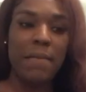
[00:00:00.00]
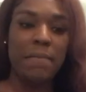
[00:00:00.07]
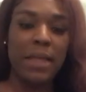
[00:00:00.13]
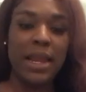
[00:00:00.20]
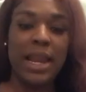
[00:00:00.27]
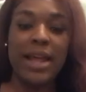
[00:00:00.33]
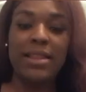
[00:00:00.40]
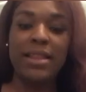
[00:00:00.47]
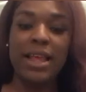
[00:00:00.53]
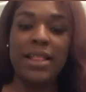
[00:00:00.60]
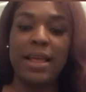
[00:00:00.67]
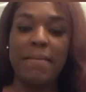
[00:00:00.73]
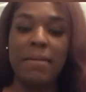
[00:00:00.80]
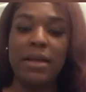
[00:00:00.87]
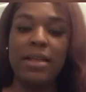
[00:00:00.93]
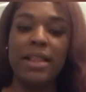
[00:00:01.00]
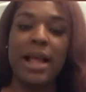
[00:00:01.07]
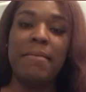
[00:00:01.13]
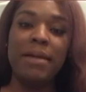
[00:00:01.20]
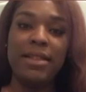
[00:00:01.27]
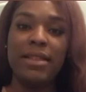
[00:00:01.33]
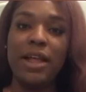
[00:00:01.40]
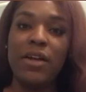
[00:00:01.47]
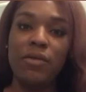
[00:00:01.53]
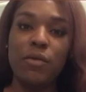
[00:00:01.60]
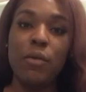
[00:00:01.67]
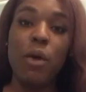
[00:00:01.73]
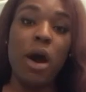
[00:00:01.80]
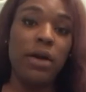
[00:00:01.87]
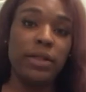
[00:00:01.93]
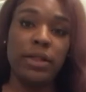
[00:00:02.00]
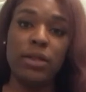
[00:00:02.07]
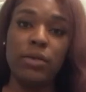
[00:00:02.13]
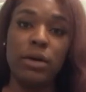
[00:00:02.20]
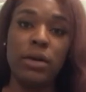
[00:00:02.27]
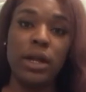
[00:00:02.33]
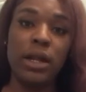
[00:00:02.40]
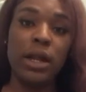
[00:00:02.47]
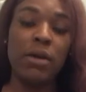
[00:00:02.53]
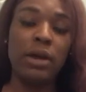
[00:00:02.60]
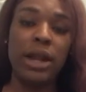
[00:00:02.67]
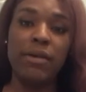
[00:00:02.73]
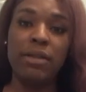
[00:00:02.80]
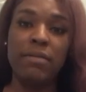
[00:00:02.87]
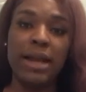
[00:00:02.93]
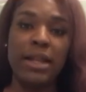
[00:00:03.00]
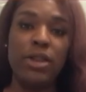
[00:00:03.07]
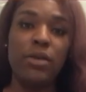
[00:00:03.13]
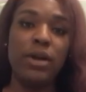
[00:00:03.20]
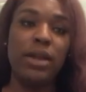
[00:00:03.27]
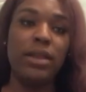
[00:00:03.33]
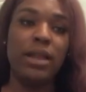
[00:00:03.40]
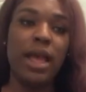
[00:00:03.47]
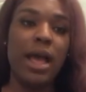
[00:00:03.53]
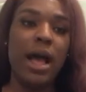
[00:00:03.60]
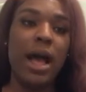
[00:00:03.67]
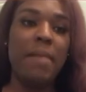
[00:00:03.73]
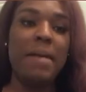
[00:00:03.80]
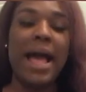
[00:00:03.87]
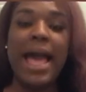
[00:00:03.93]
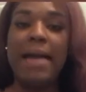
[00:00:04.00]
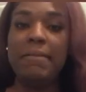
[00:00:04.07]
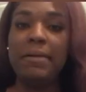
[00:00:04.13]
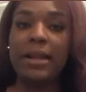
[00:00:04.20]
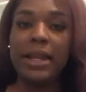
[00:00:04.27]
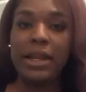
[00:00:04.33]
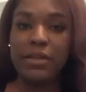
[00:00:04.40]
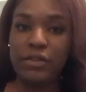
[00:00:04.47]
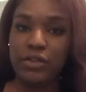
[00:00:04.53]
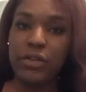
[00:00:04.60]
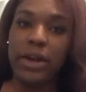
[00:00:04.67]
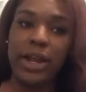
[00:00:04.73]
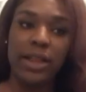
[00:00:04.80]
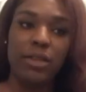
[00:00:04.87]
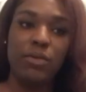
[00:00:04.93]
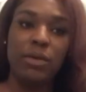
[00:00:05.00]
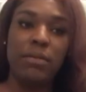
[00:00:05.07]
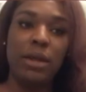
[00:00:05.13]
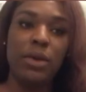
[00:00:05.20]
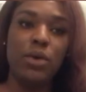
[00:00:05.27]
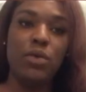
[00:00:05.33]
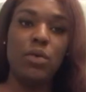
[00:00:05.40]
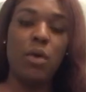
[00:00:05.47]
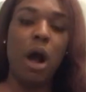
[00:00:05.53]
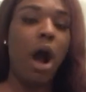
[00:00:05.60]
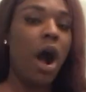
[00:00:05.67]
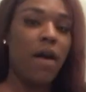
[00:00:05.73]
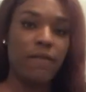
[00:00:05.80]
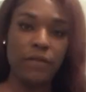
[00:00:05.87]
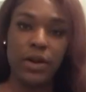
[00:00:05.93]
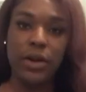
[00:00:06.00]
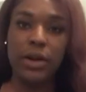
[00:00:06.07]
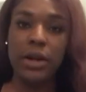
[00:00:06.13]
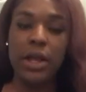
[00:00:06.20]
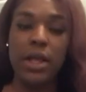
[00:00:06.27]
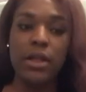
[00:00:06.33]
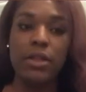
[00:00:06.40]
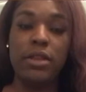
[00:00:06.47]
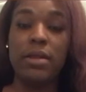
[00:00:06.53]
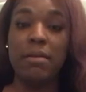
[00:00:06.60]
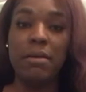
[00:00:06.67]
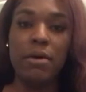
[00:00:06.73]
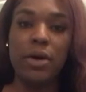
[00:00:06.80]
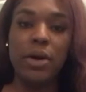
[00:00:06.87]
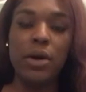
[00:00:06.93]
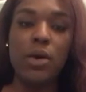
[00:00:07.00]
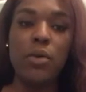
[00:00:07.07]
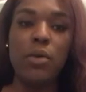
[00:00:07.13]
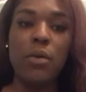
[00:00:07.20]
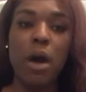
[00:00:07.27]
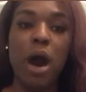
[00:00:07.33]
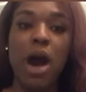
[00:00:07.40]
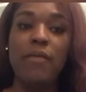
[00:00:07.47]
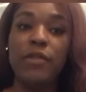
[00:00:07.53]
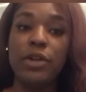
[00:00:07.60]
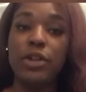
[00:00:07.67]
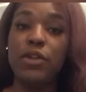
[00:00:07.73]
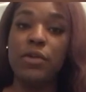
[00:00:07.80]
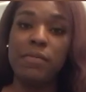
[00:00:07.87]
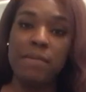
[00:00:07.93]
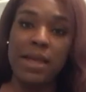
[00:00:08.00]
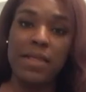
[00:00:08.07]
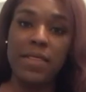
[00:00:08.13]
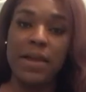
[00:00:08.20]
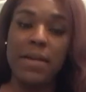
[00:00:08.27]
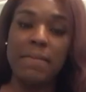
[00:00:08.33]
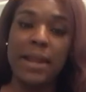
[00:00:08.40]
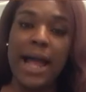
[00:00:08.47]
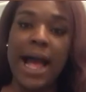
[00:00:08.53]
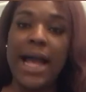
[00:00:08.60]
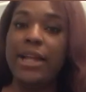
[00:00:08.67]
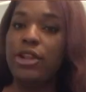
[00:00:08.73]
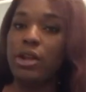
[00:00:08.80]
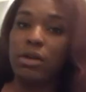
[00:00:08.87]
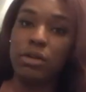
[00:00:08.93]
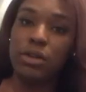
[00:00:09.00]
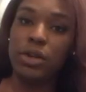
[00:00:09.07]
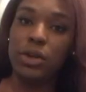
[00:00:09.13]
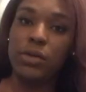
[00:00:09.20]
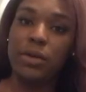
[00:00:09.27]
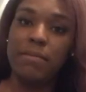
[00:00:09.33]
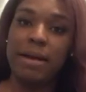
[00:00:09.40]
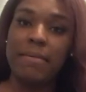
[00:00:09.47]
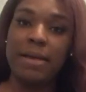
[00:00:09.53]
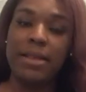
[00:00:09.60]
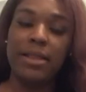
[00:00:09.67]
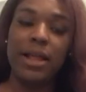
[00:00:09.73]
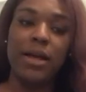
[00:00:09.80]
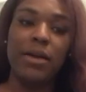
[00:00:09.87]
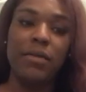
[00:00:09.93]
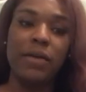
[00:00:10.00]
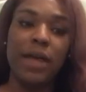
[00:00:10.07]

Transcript: And I say that because I myself walked this road alone, and that was by choice. I had plenty of trans women who offered support, who offered to be there, but I chose to do it by myself.